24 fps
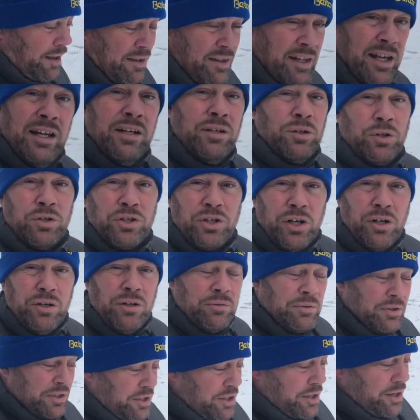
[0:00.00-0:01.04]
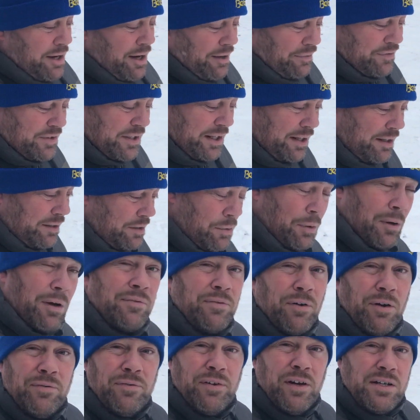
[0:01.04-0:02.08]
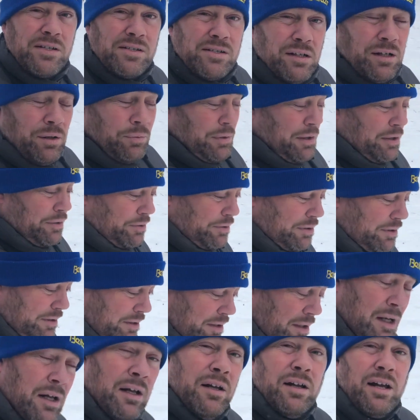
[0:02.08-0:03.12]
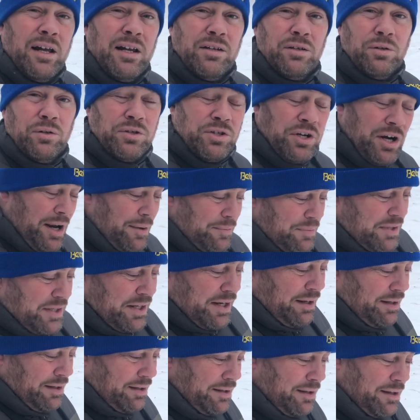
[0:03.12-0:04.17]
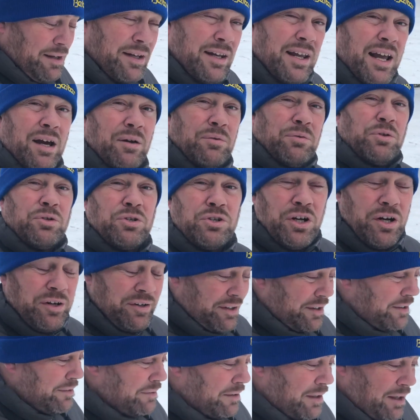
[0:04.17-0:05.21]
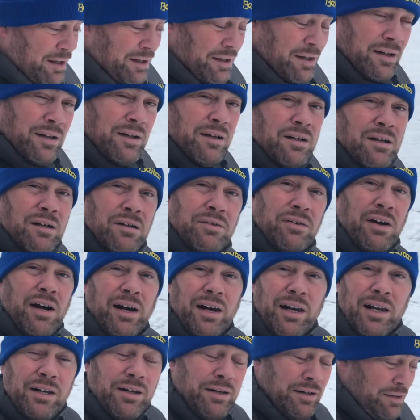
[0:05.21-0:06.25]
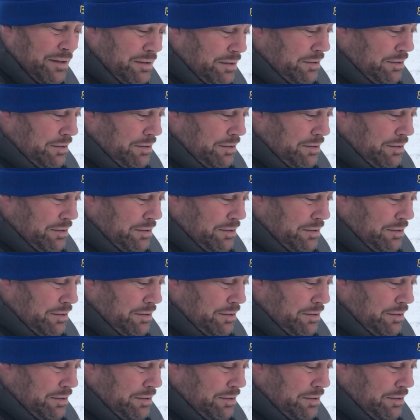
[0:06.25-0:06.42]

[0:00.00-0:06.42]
the indoor shooting was good enough to qualify first at a World Indoor Champs, and the outdoor shooting, frankly,